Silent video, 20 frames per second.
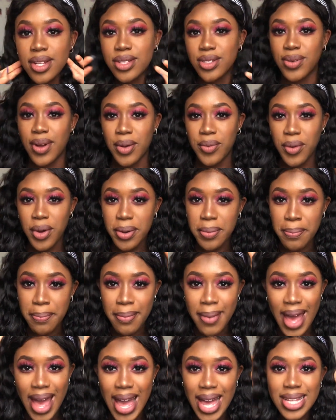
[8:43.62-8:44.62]
Do I want
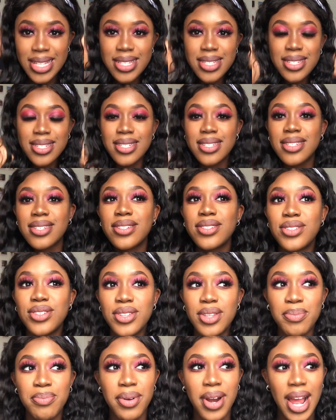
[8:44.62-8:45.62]
matte? Do
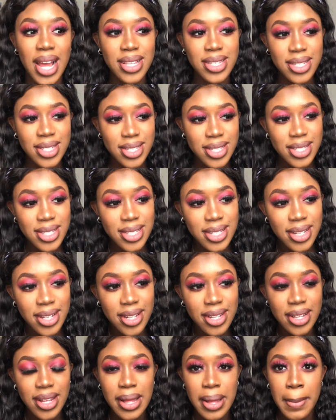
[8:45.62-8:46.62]
the Bratz?
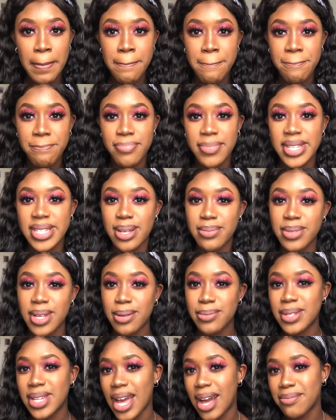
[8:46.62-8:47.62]

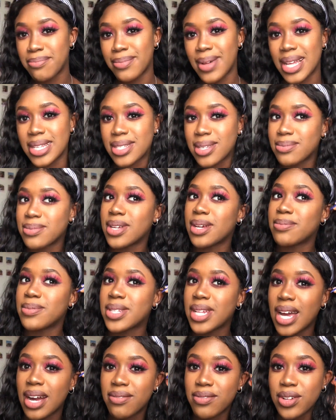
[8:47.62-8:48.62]
Sometimes they have matte, sometimes
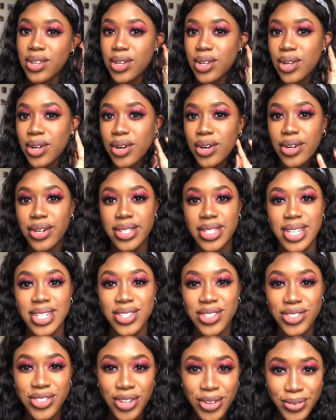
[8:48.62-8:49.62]
they have gloss. I
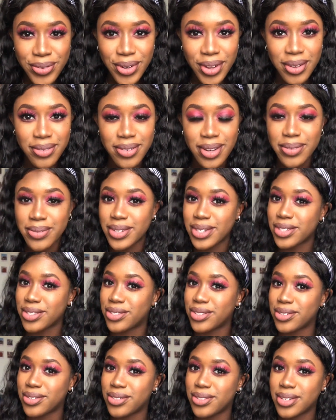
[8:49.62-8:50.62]
don't know if I want to
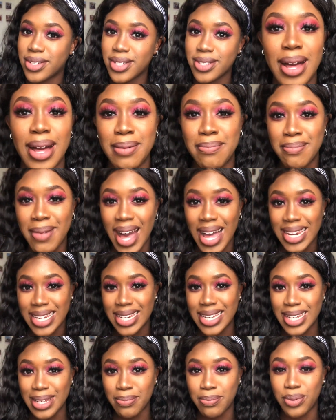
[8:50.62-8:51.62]
do a matte
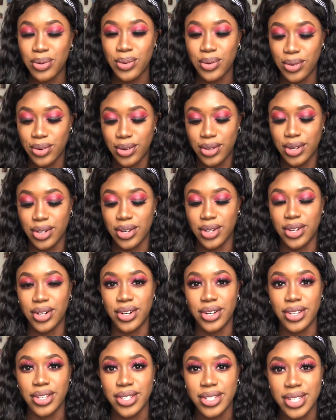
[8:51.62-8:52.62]
lip or
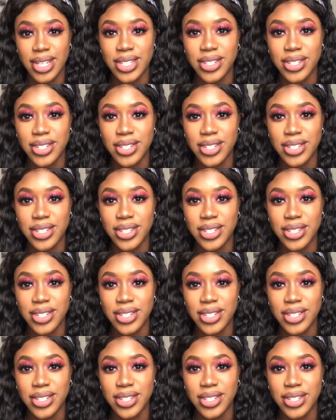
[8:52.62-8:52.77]
gloss.